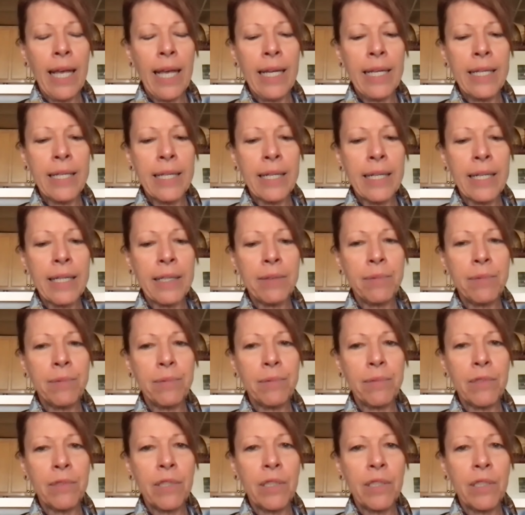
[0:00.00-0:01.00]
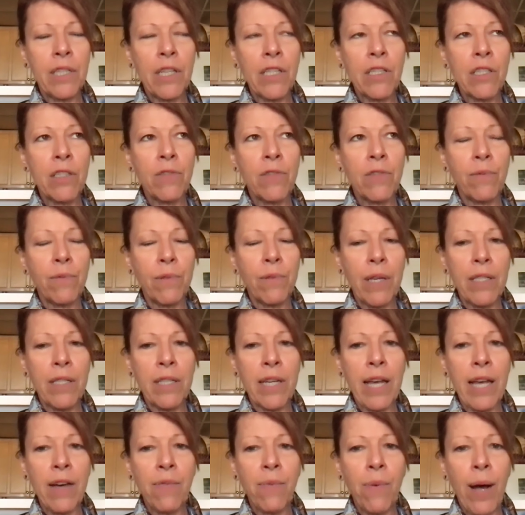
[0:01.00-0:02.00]
and just
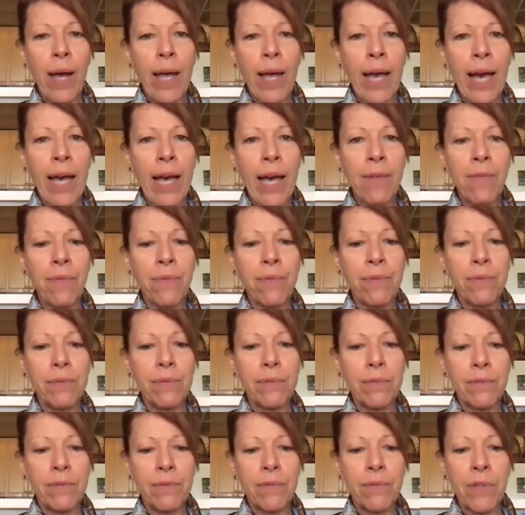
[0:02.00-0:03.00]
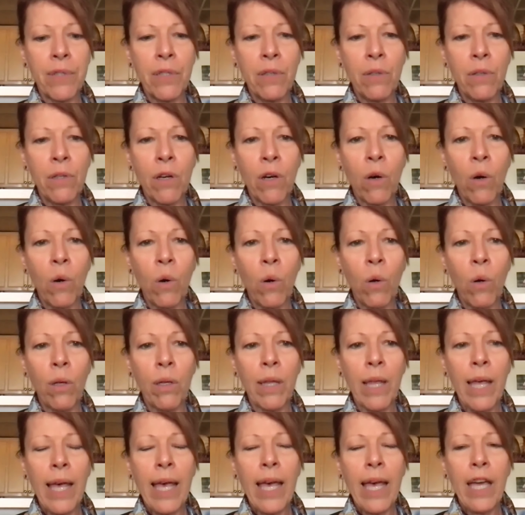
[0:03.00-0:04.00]
as an FYI for you,
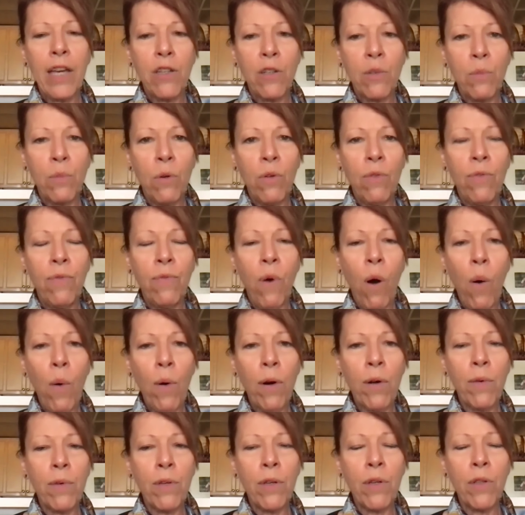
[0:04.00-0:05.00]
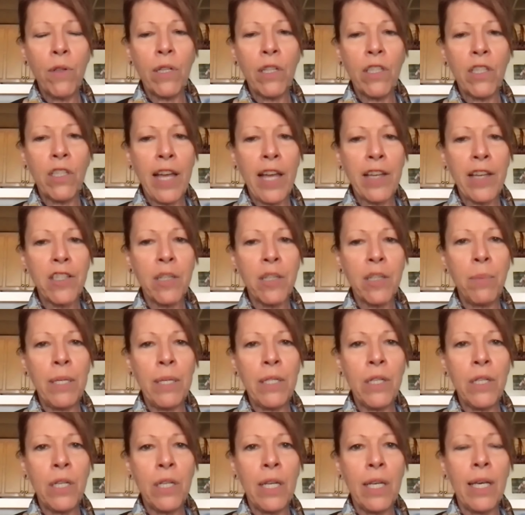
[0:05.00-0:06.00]
Nicole, as you move forward with using
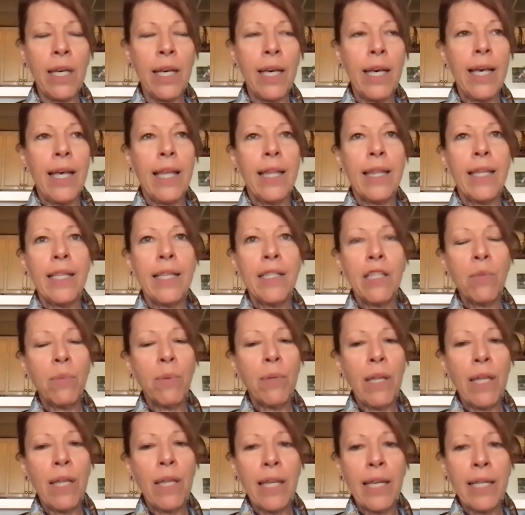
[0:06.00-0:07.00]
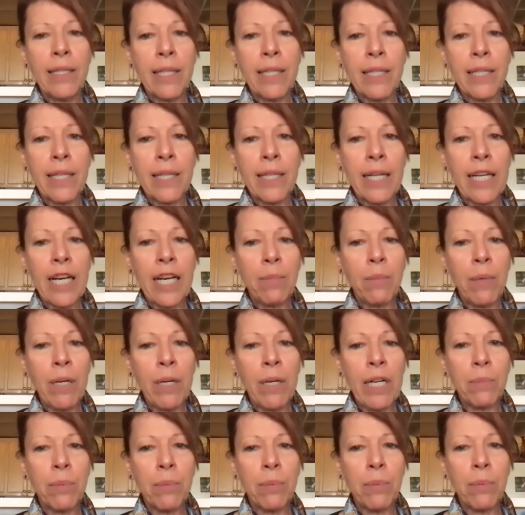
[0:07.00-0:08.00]
ChatGPT, this is one of the things that's going to come
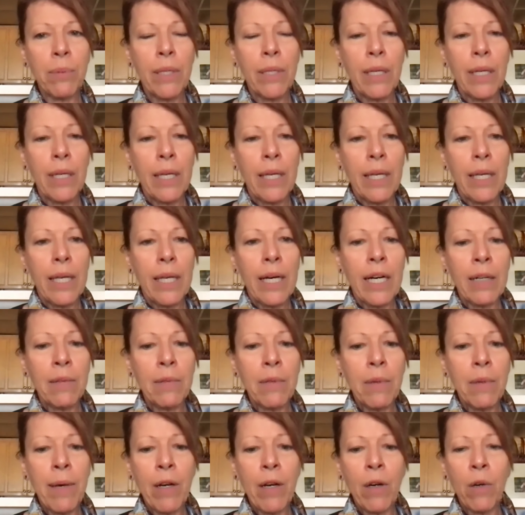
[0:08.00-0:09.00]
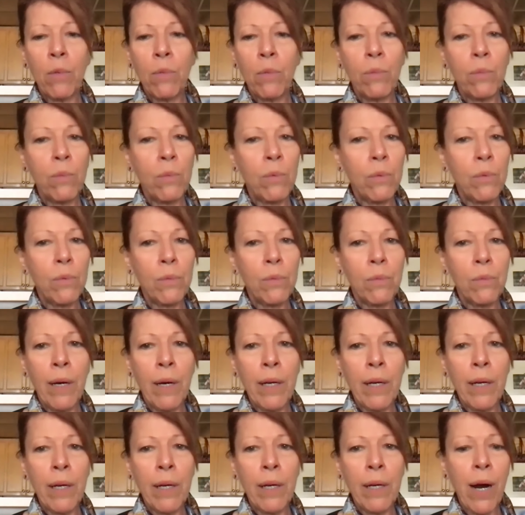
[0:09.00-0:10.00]
up, no matter
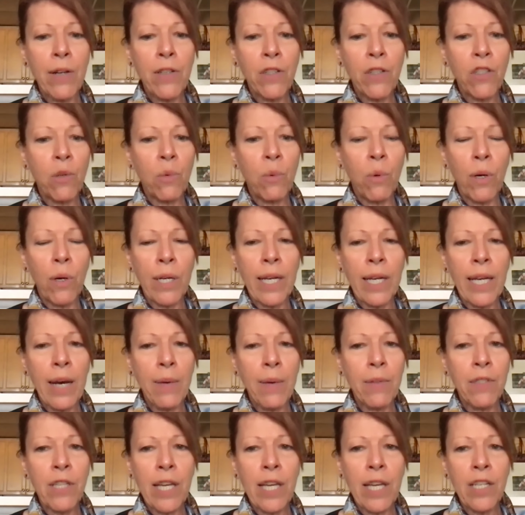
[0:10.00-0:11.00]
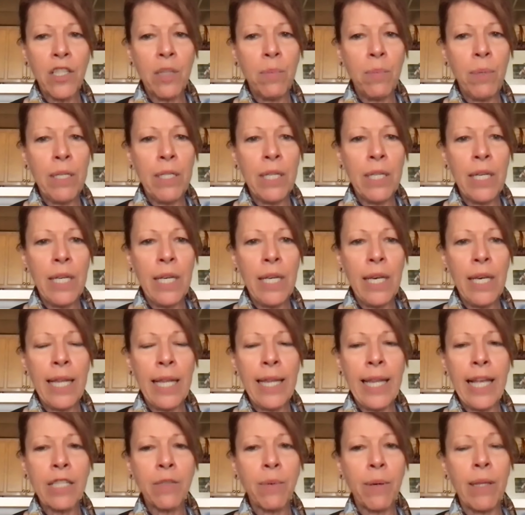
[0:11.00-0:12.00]
what project you're working on with ChatGPT,
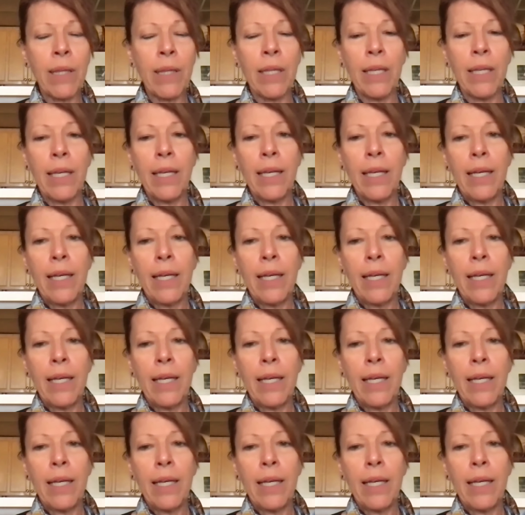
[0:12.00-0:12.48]
and that's why